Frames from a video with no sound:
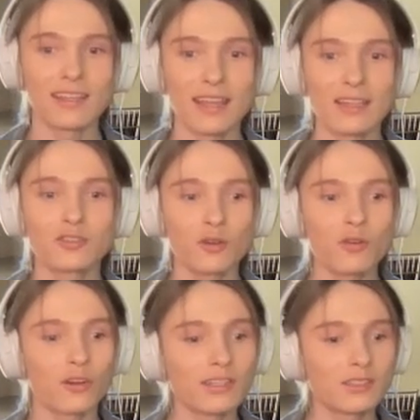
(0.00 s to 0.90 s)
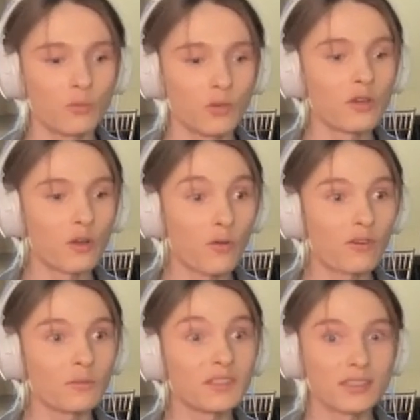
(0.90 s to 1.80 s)
It's so crazy when you go
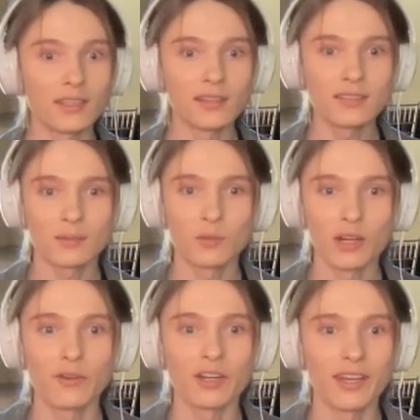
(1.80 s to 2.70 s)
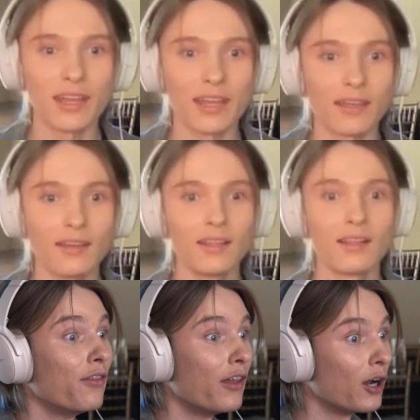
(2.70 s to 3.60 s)
from seeing someone every day,
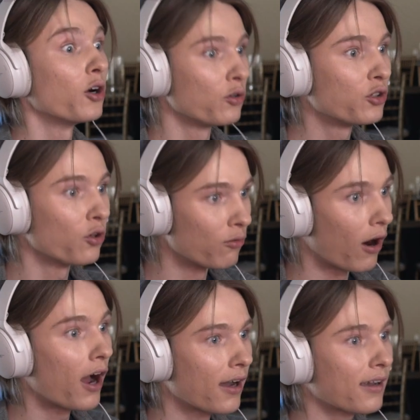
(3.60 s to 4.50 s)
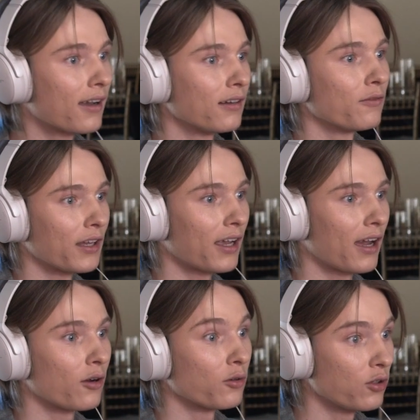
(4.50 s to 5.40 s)
they're your rock, kind of like
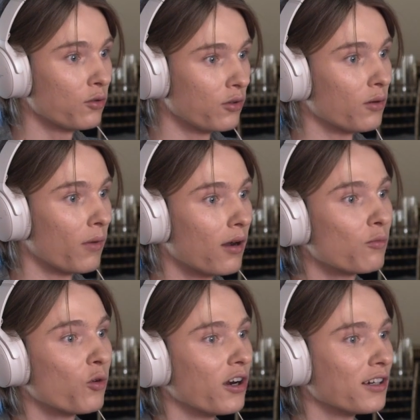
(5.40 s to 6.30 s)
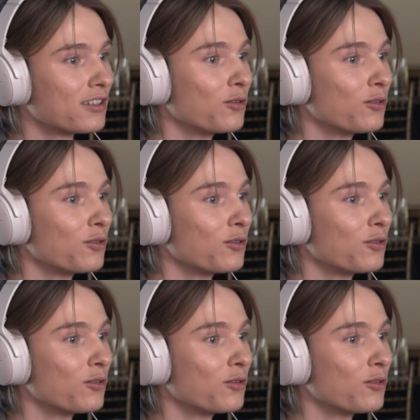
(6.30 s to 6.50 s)
how you and your mom were,